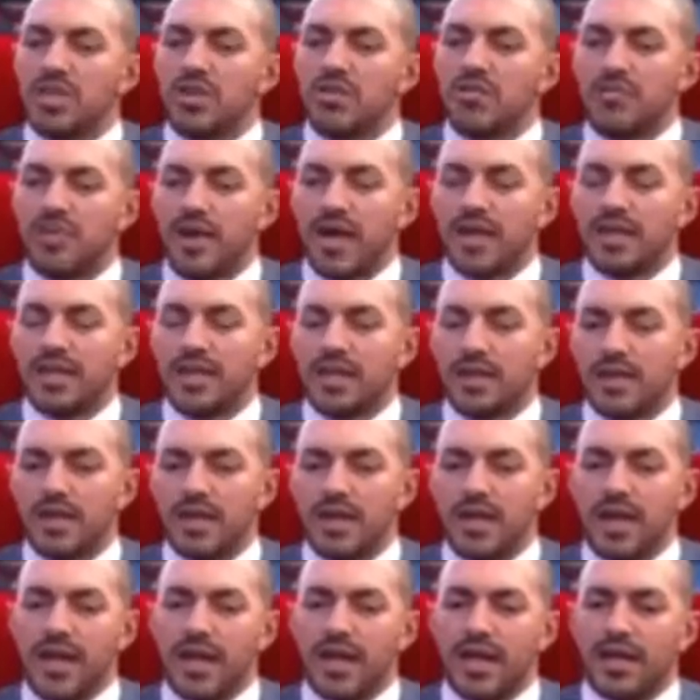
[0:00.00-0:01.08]
writing
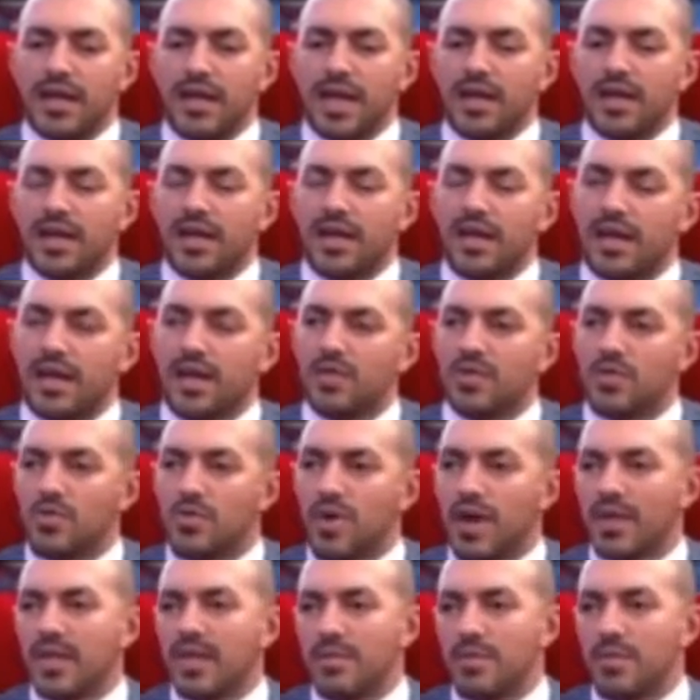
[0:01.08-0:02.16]
and getting into
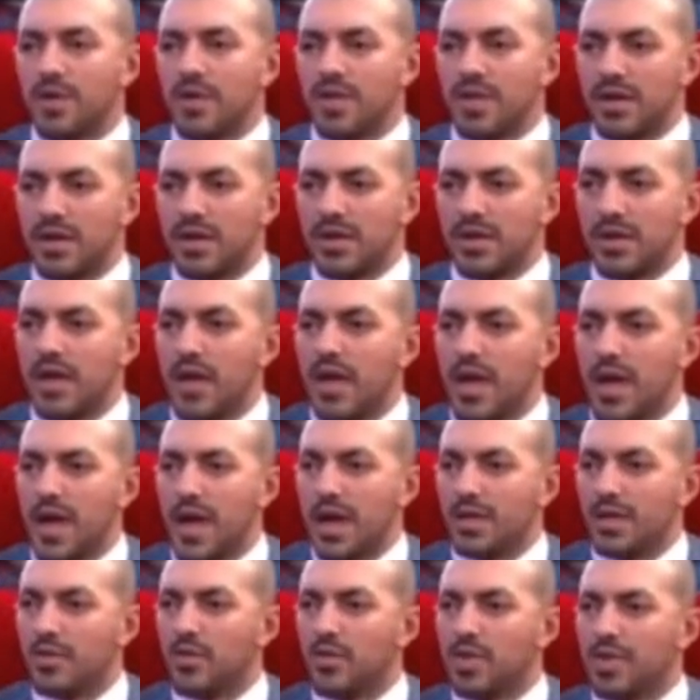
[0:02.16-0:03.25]
writing books and
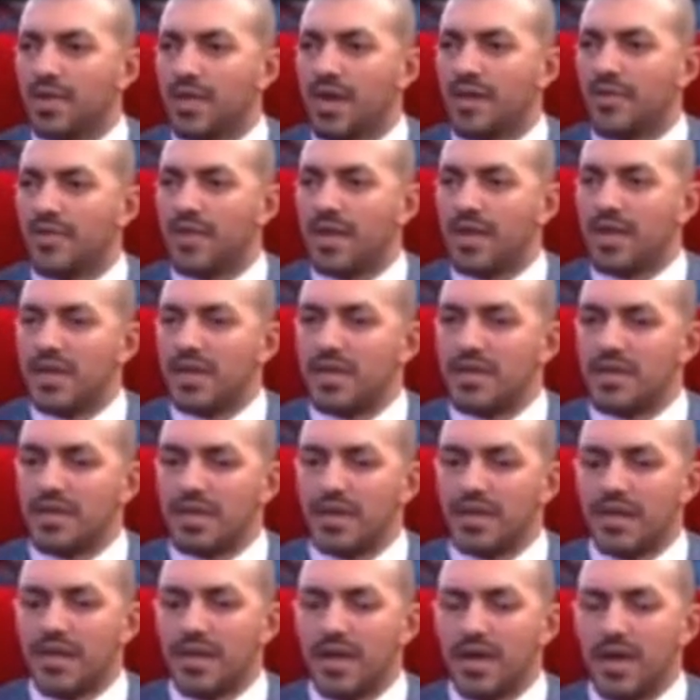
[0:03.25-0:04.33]
doing stuff is
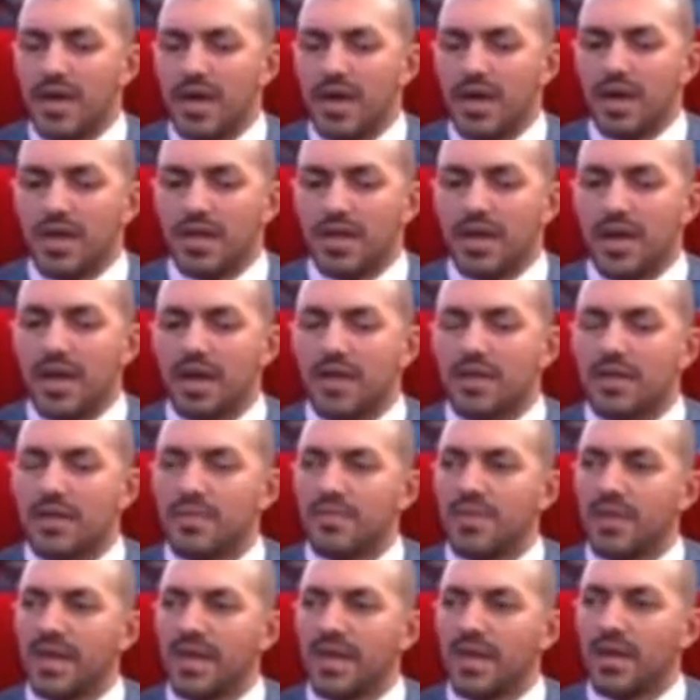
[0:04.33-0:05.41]

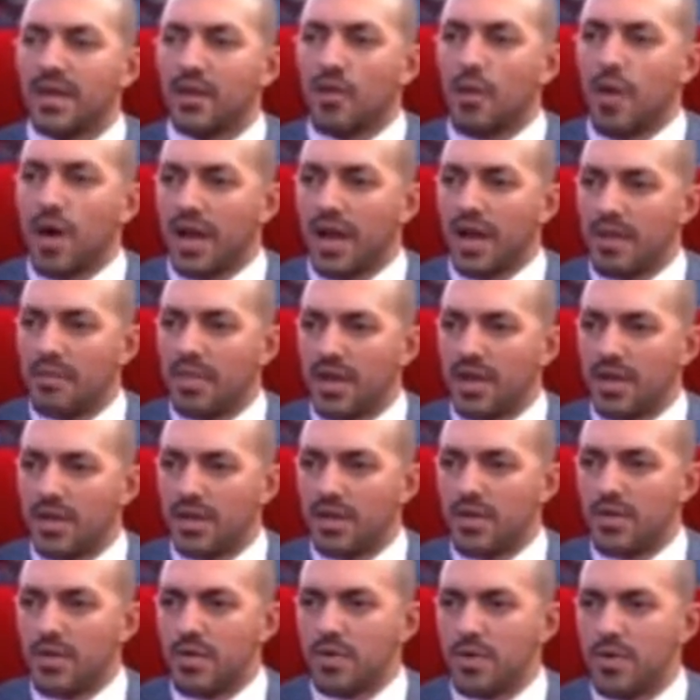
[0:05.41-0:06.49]
explaining what I've been
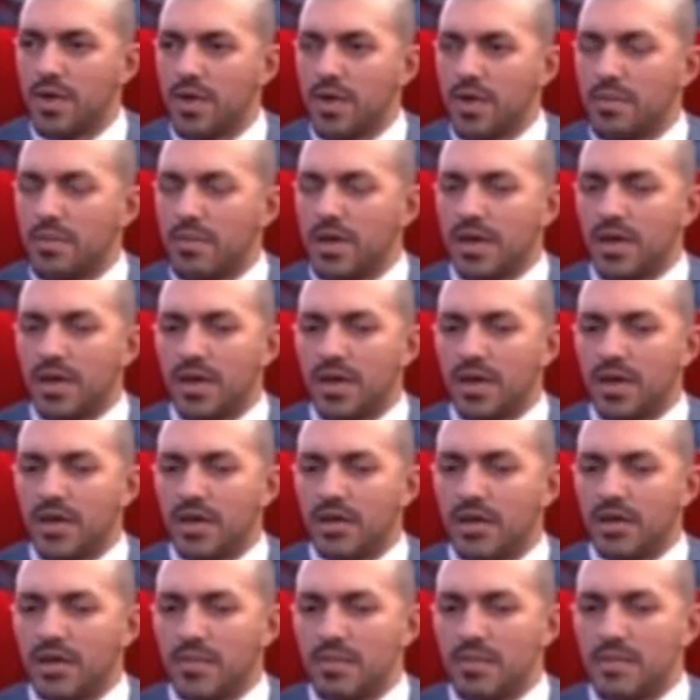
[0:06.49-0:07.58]
through,
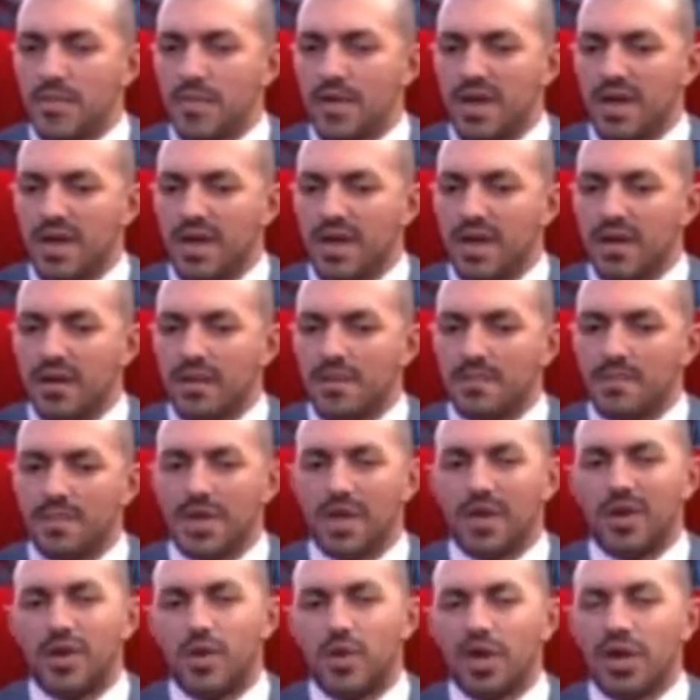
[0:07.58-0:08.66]
because when
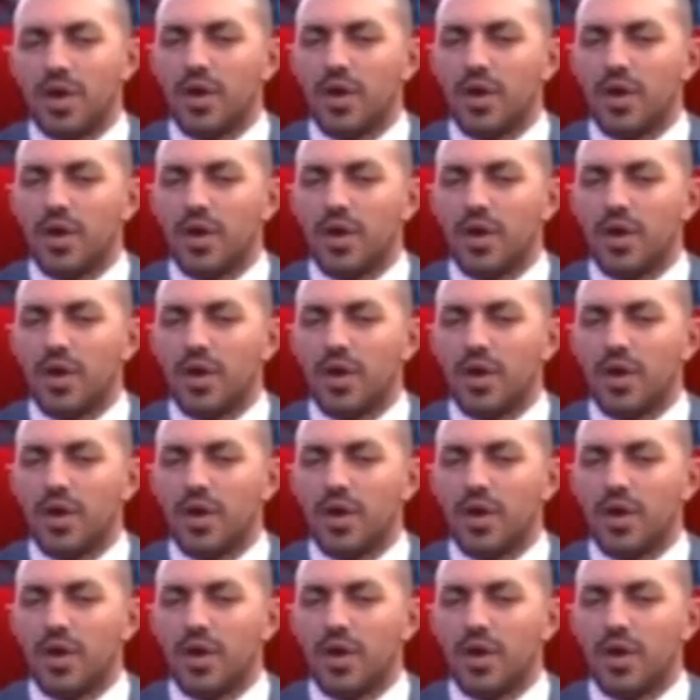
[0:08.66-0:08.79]
you go